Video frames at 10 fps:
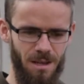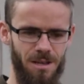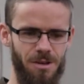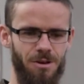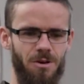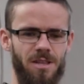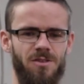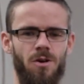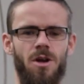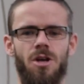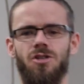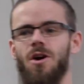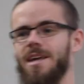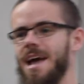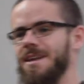You know, and so,
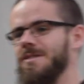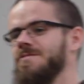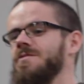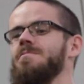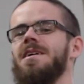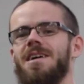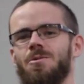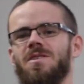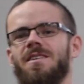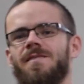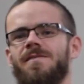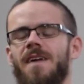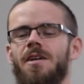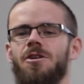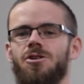so again, for me, it was this
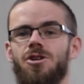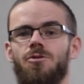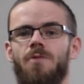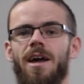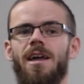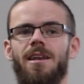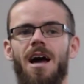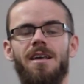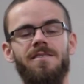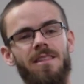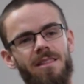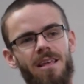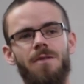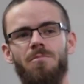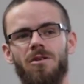failure to recognize that
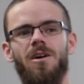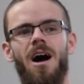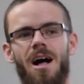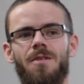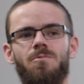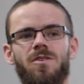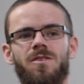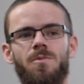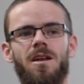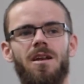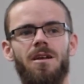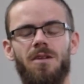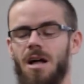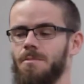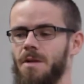Brother Colin was someone,
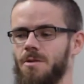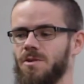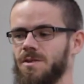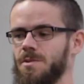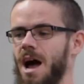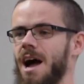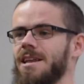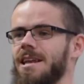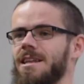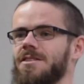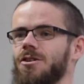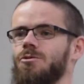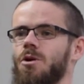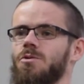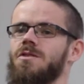Colin Mary was someone I needed to
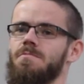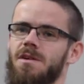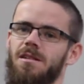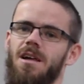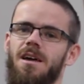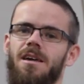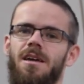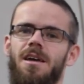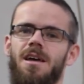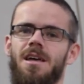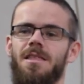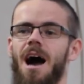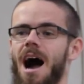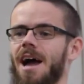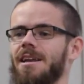grow to be like,
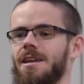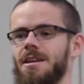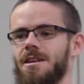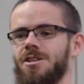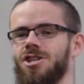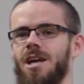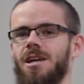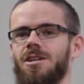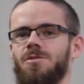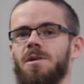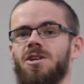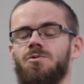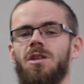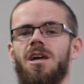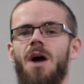that I needed to change. Because
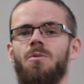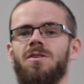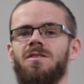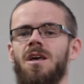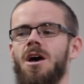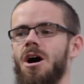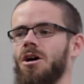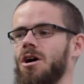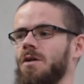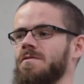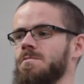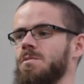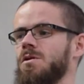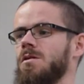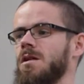really, I was
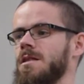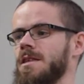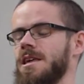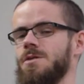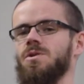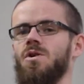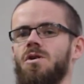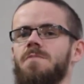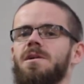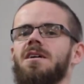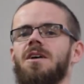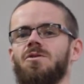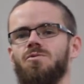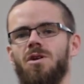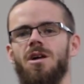uncomfortable that he was holy because I
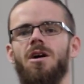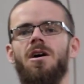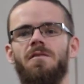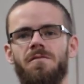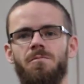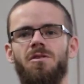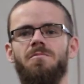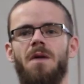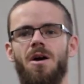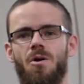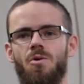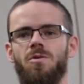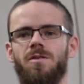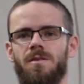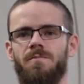was really uncomfortable with my
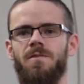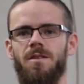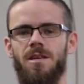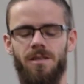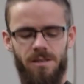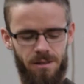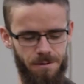own sinfulness.